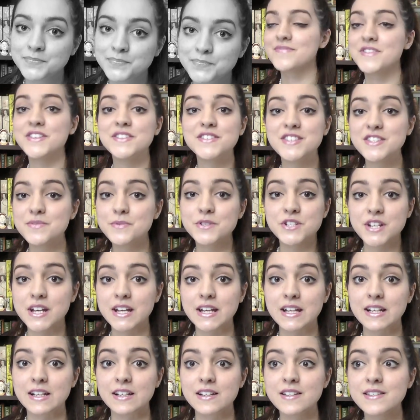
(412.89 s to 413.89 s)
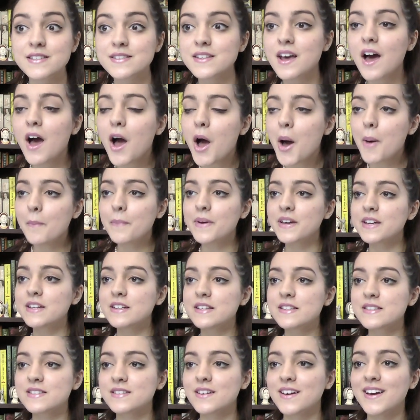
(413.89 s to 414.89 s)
This is ridiculous because